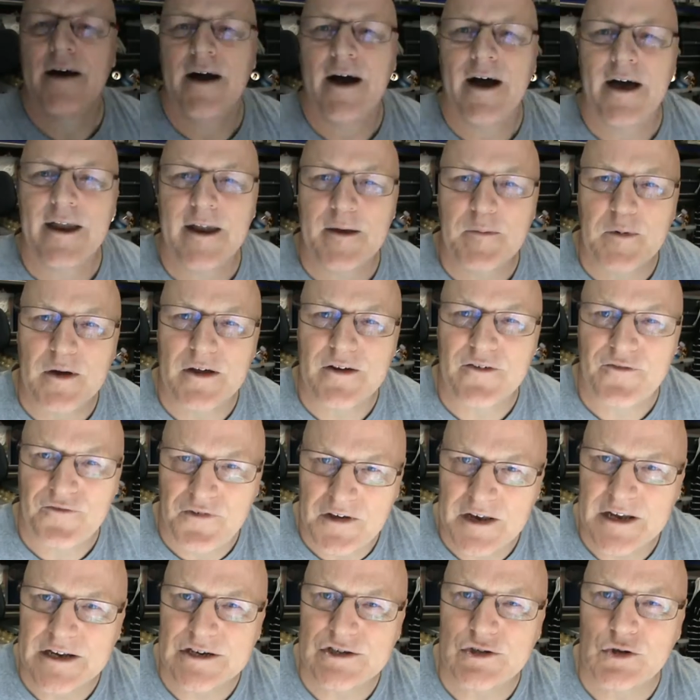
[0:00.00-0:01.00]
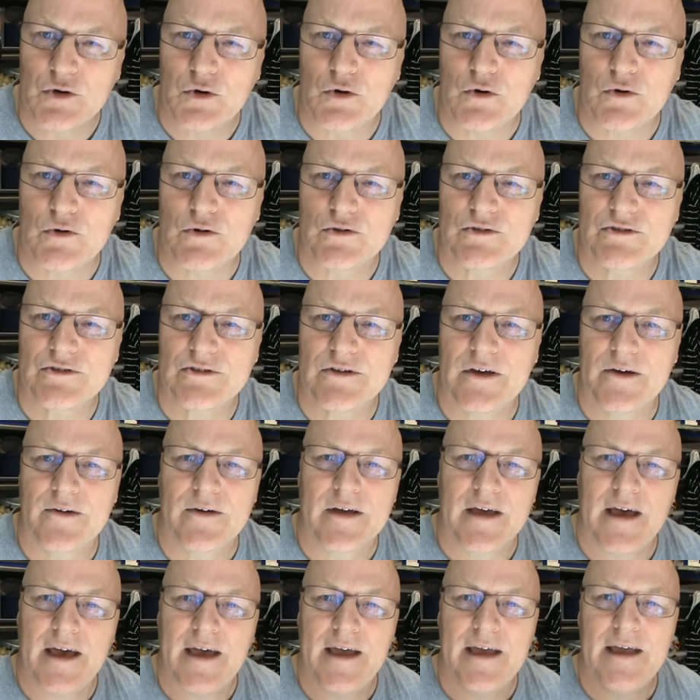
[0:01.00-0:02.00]
and I'm going to finish the horse.
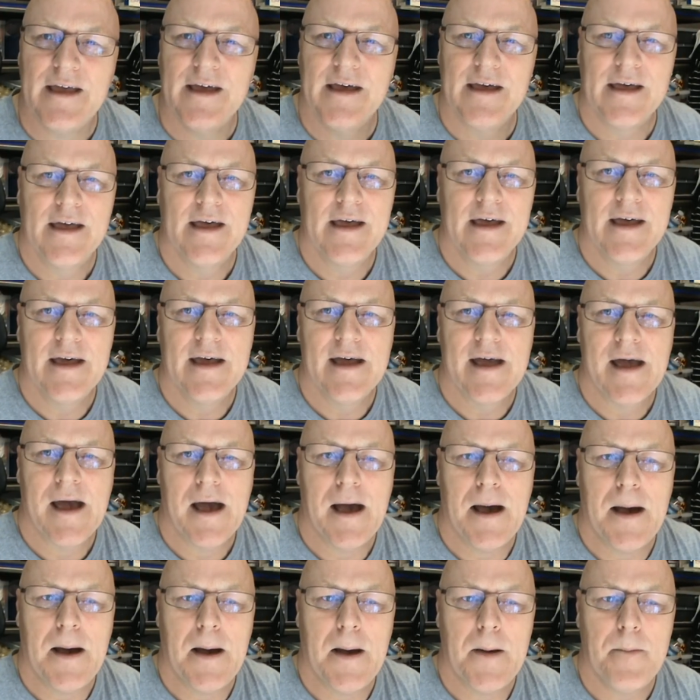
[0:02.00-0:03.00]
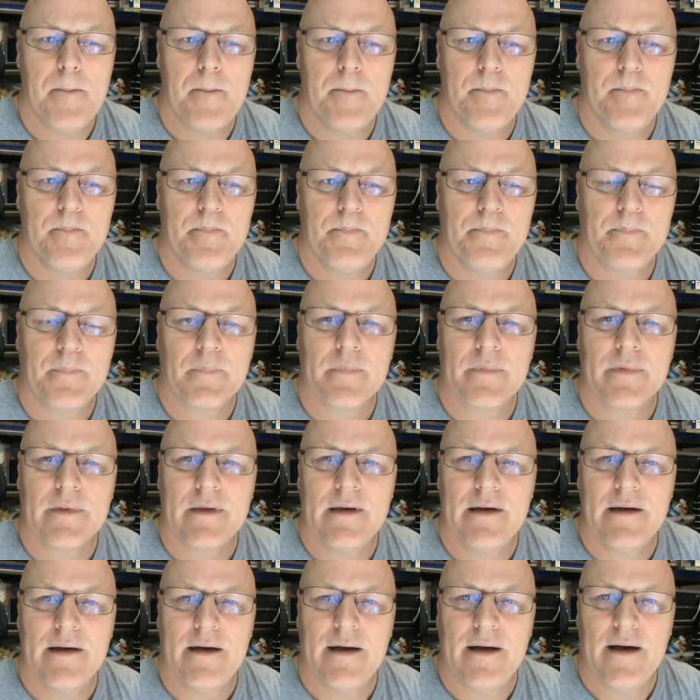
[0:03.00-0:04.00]
Okay, um,
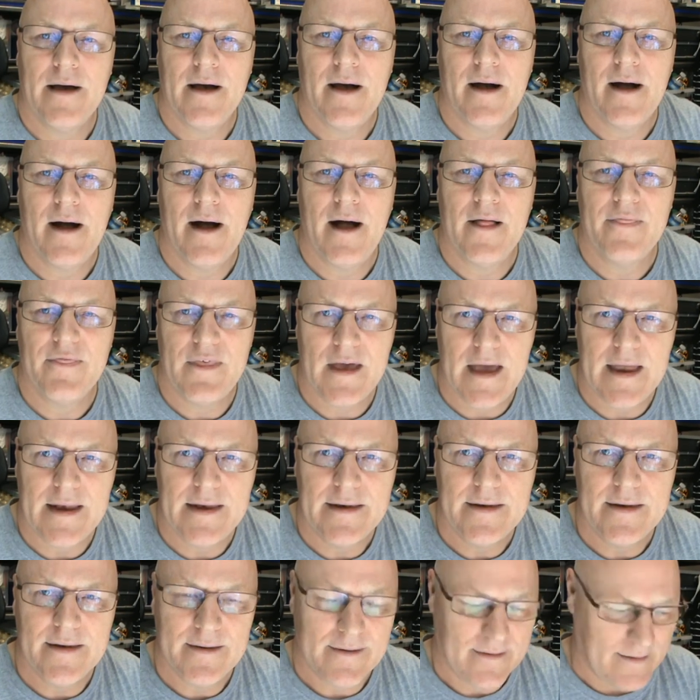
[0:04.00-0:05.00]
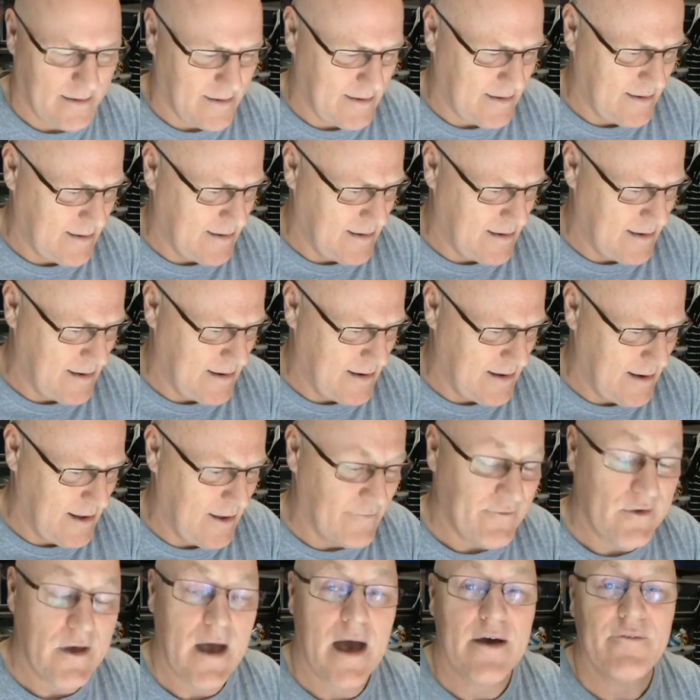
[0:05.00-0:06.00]
and then
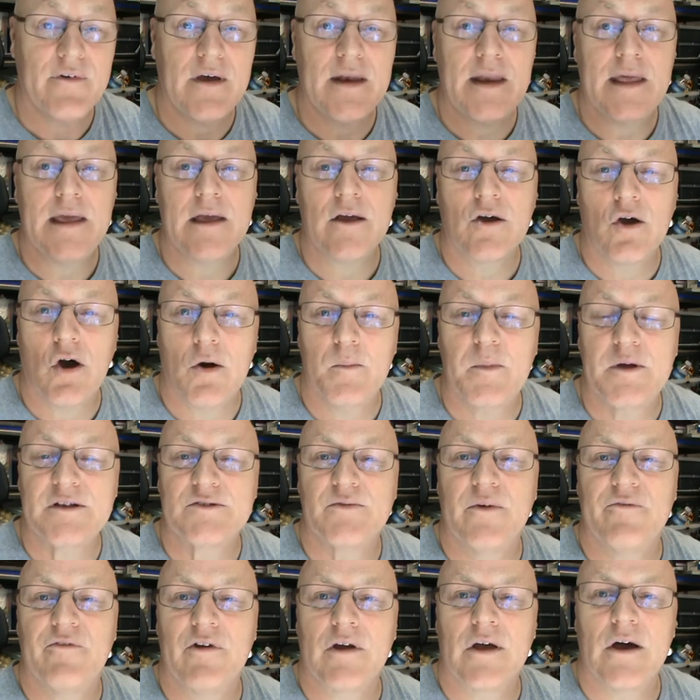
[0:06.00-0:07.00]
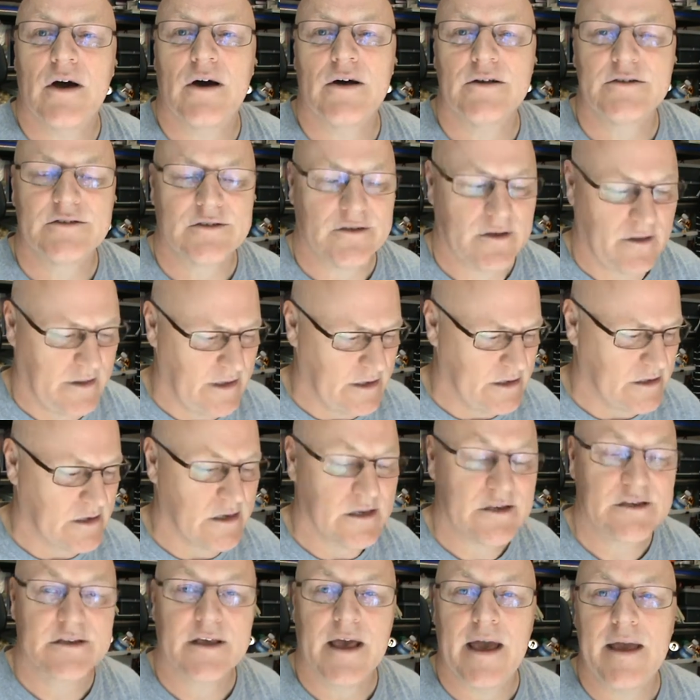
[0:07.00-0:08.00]
if you have any comments with regards to this
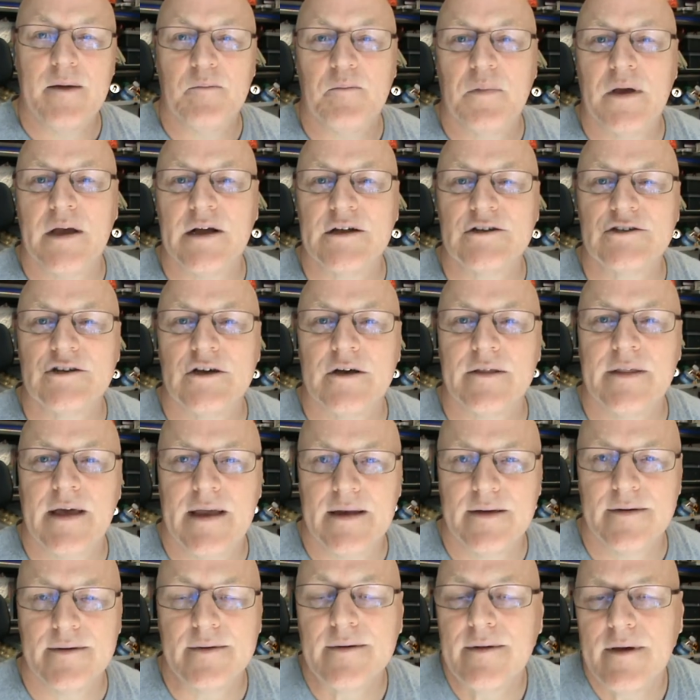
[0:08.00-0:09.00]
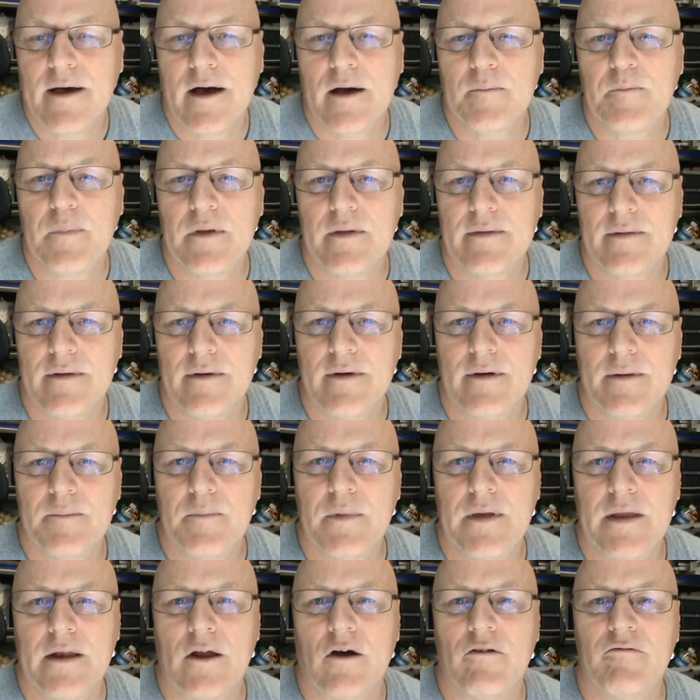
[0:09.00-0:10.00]
escape picture, then I'll be, uh,
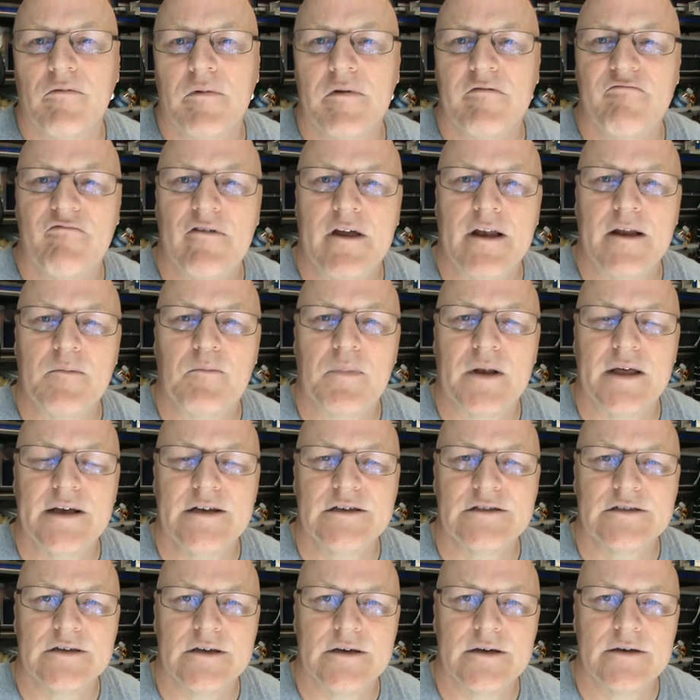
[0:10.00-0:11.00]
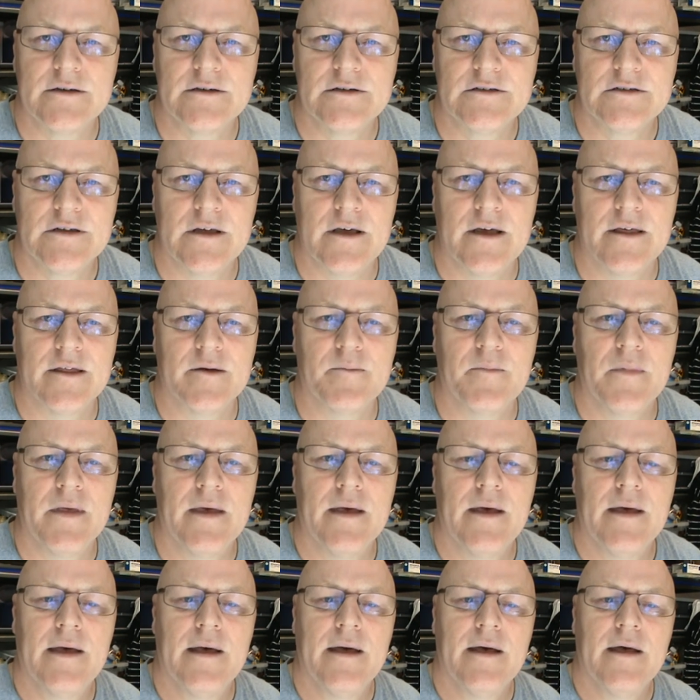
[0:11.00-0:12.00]
you know, i be really pleased to, to hear them.
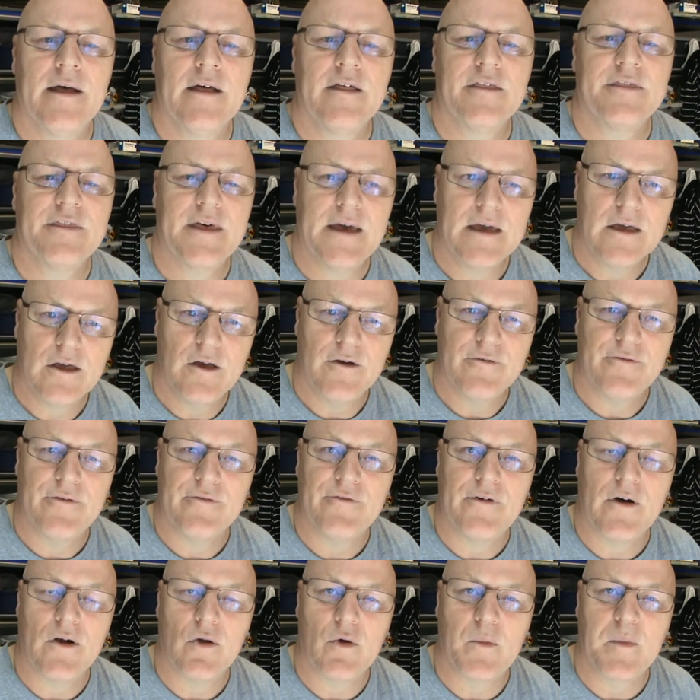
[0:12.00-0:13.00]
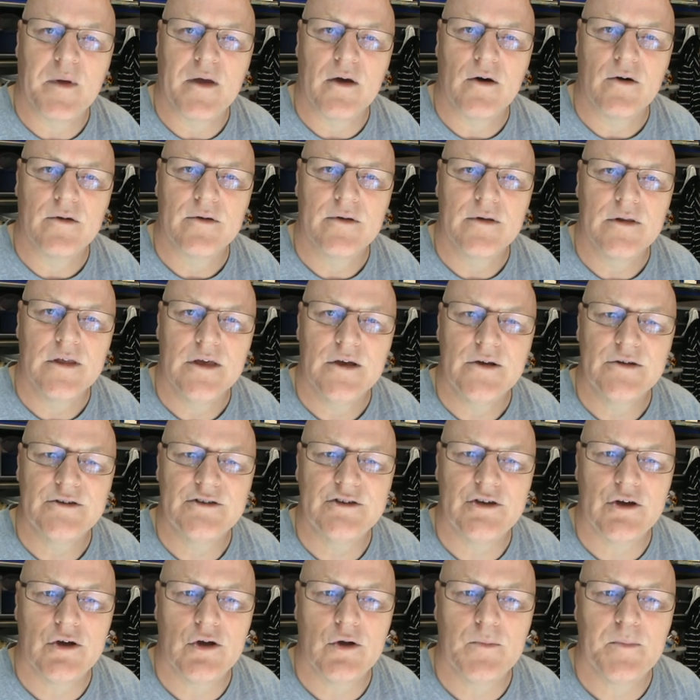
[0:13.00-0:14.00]
Thank you for following me on
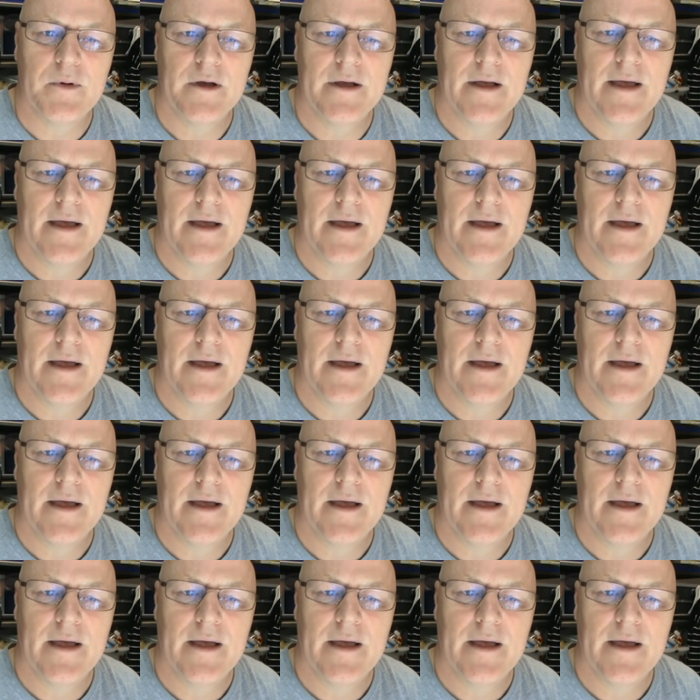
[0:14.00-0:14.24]
YouTube,